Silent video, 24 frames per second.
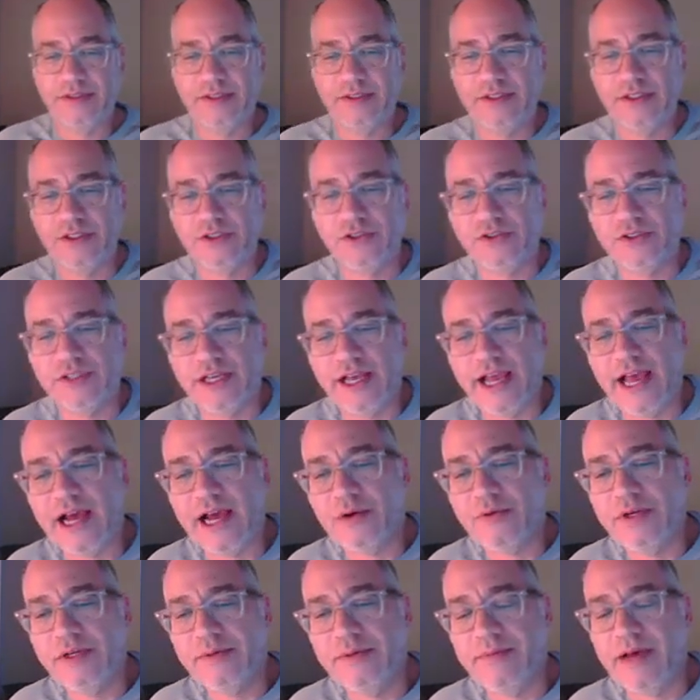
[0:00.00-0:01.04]
It's interesting,
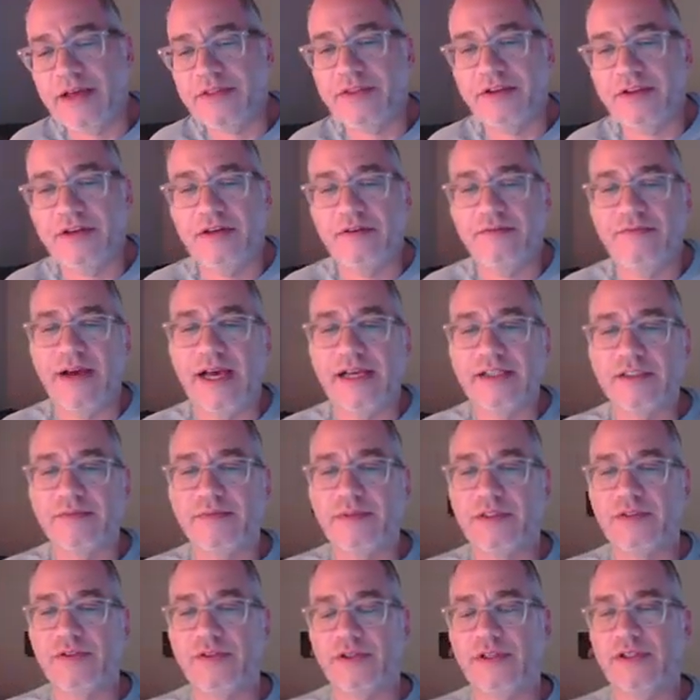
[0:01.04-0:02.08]
equity method
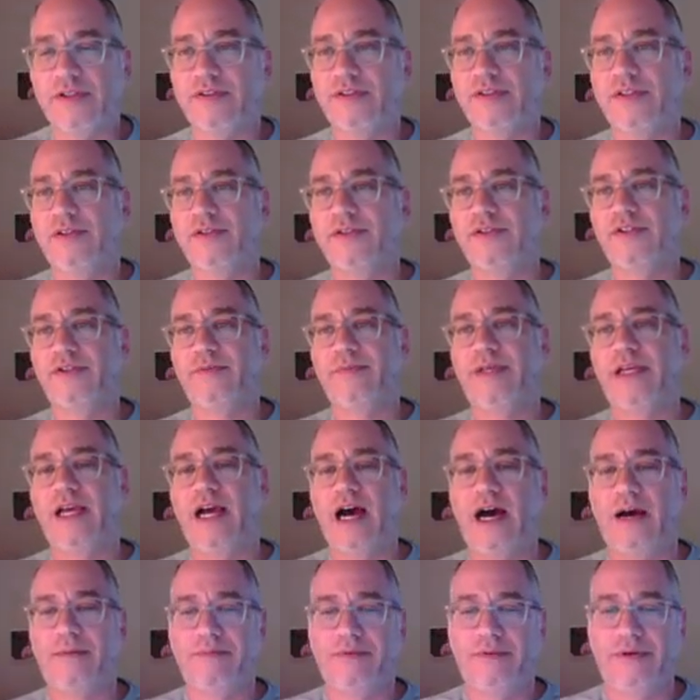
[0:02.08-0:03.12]
investments are considered to be
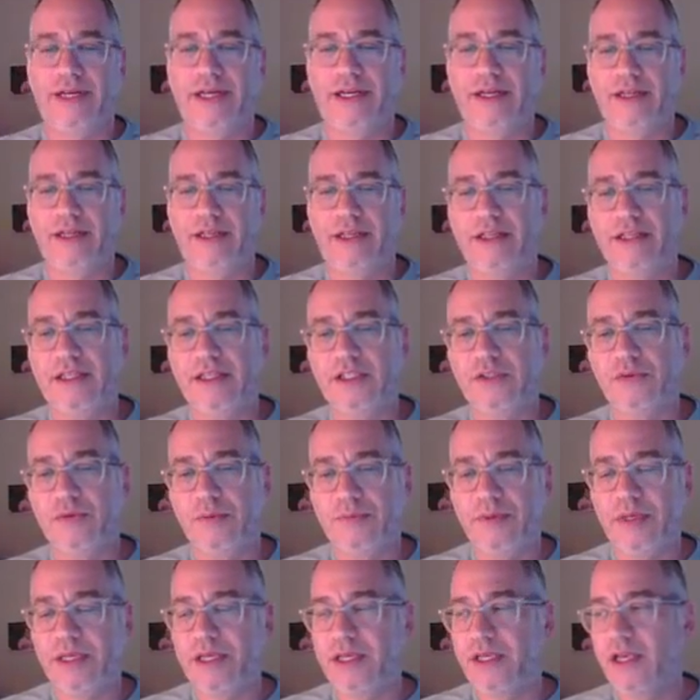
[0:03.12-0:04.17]
operating. And these would
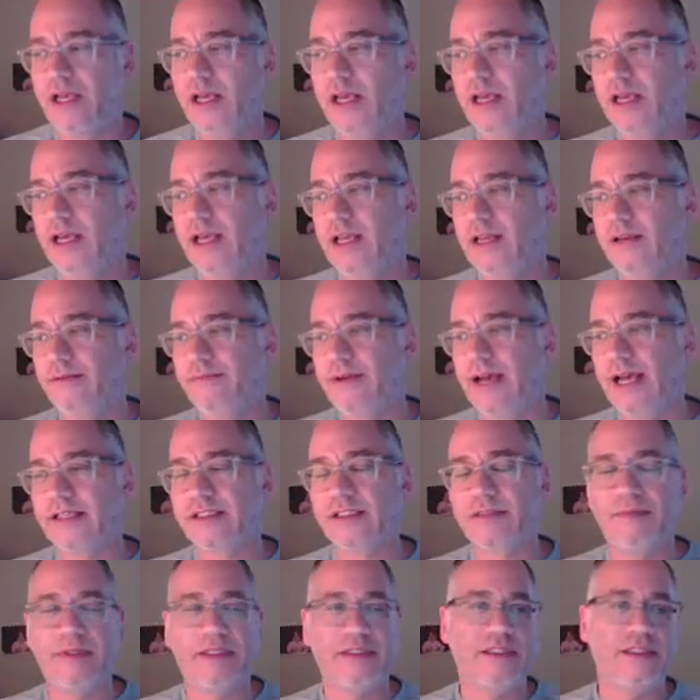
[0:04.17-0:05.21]
be
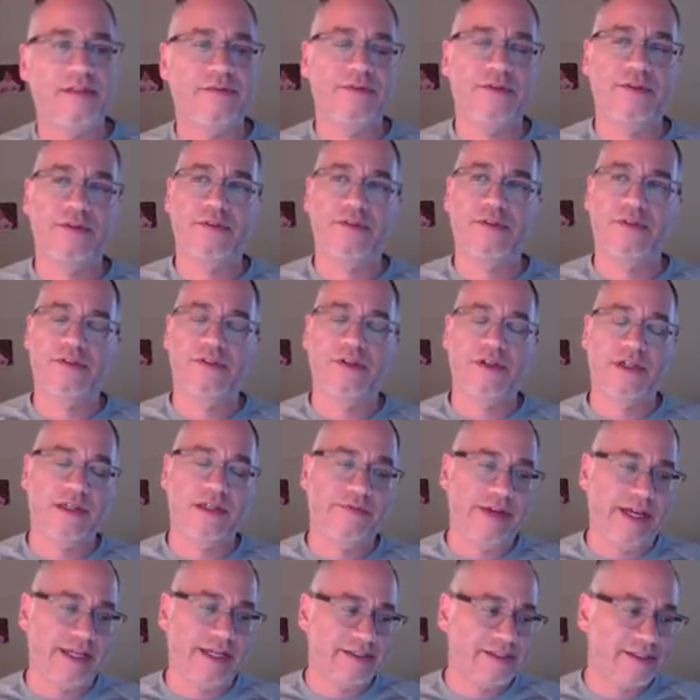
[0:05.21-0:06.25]
investments, if you took
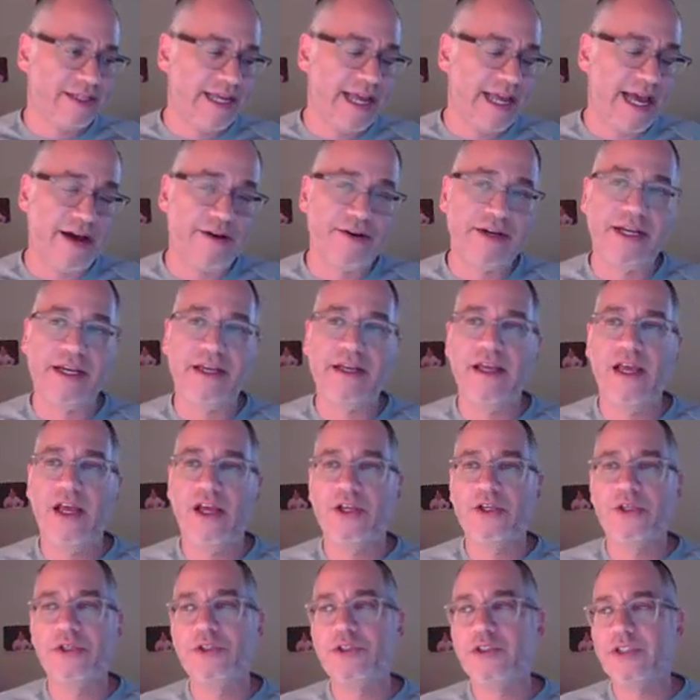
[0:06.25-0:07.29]
advanced accounting,
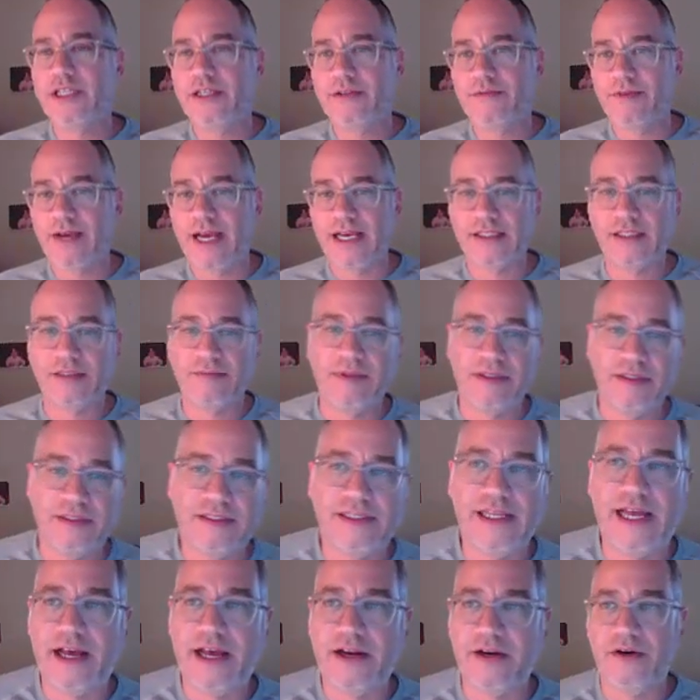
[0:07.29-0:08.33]
usually investments
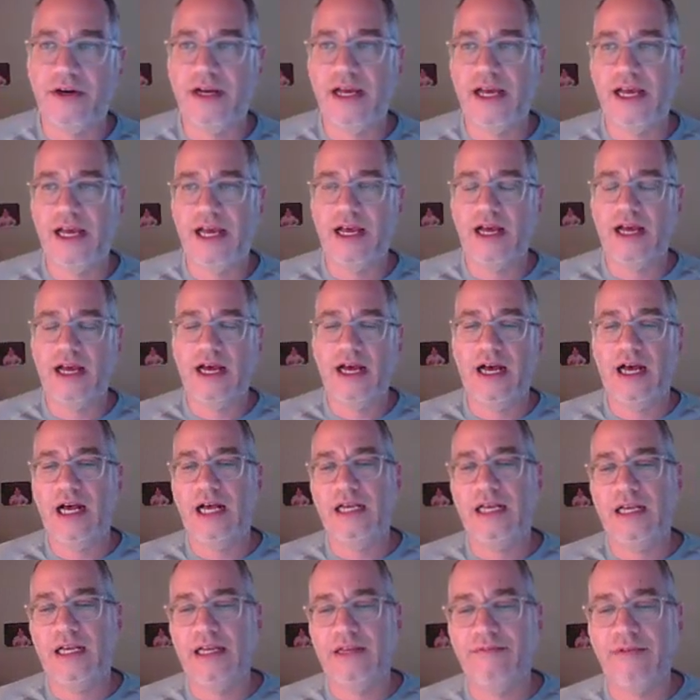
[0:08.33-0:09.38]
that
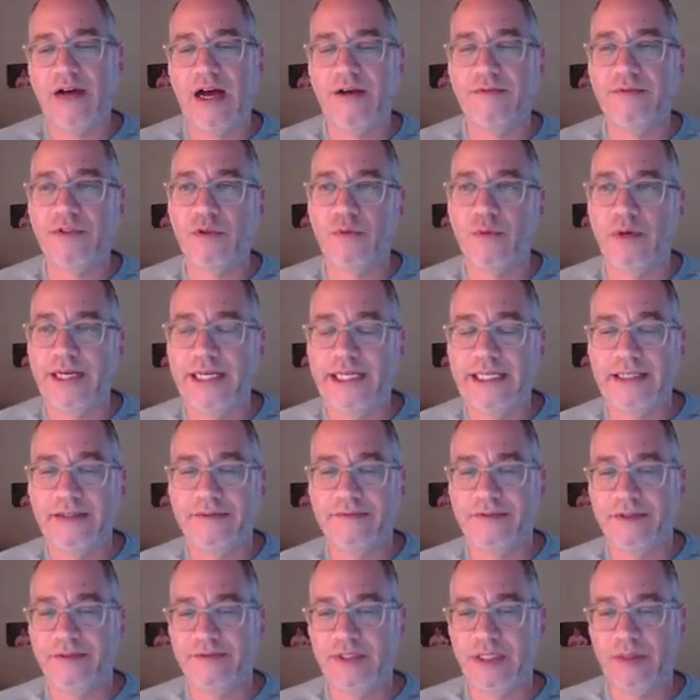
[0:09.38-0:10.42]
involve 20 to
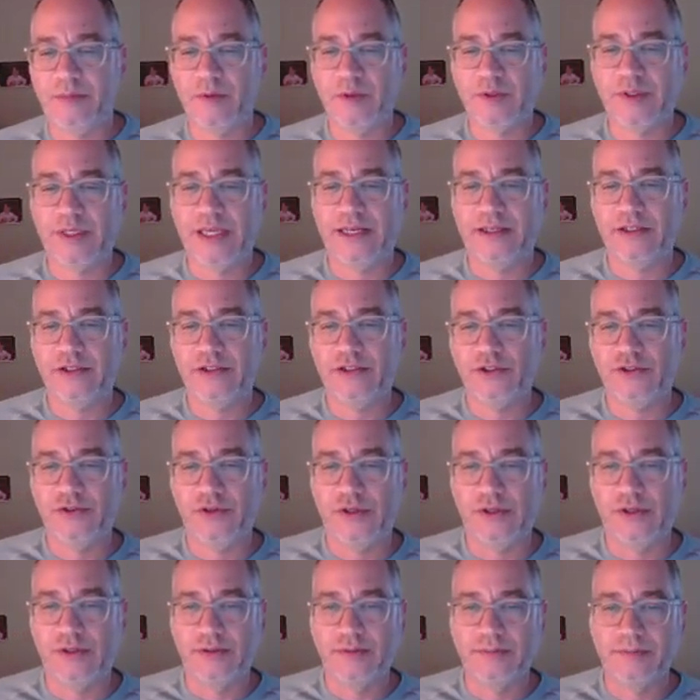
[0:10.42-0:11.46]
50%
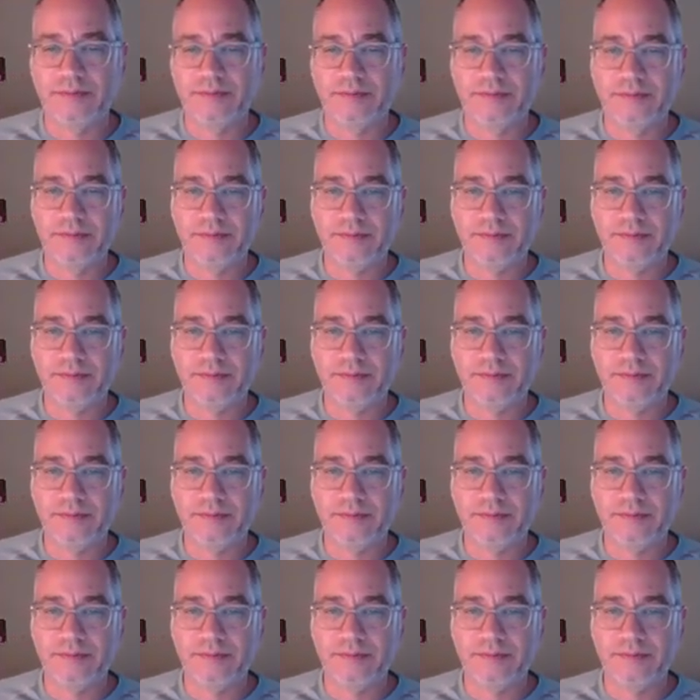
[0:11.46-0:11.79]
control.